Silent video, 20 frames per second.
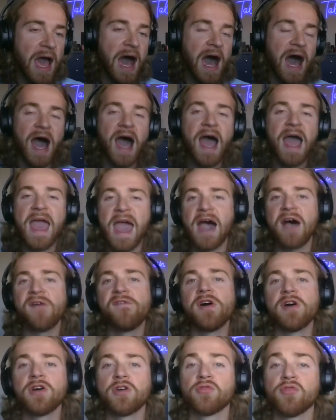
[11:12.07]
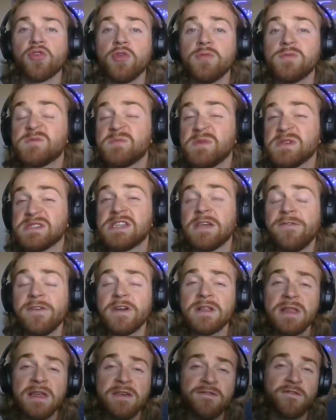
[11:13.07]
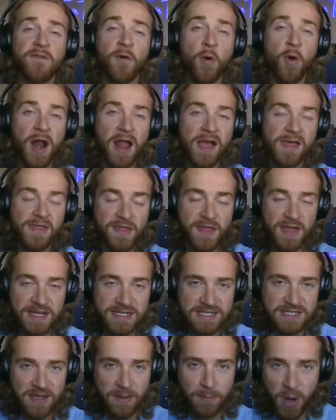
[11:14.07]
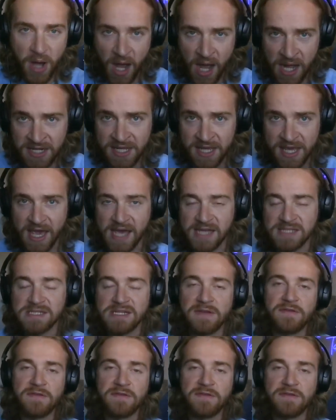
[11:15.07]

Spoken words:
I have a group specifically for this podcast.